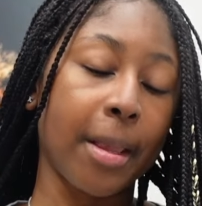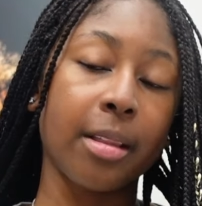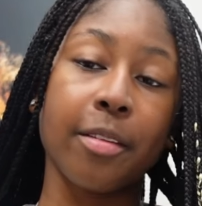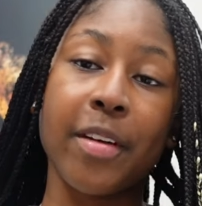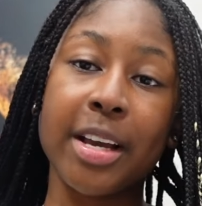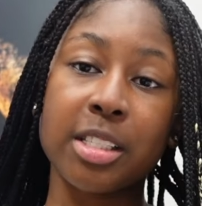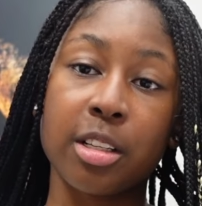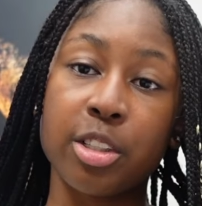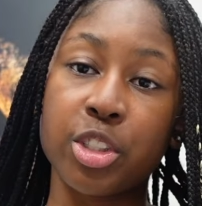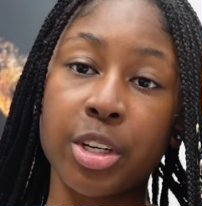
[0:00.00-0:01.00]
the
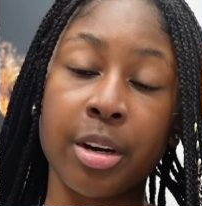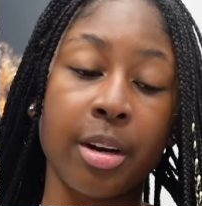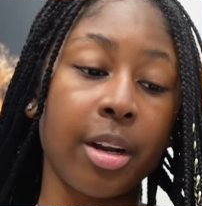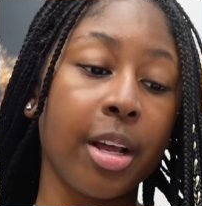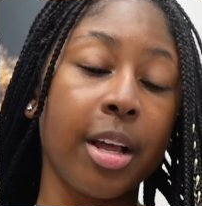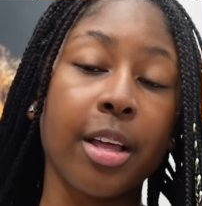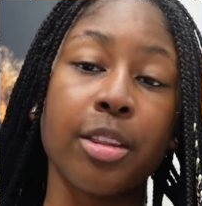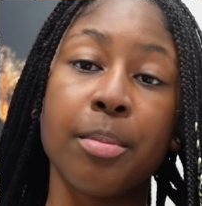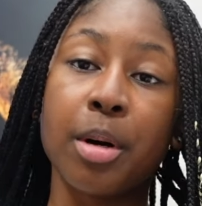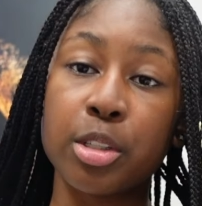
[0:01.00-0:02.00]
vasculature,
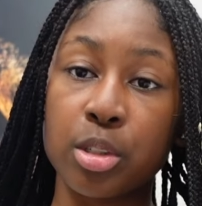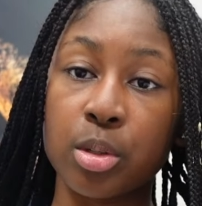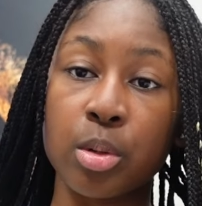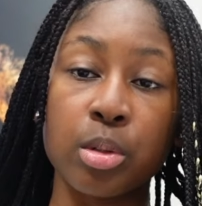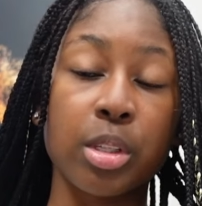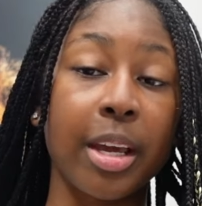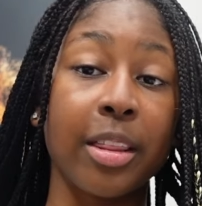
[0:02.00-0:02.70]
the muscles,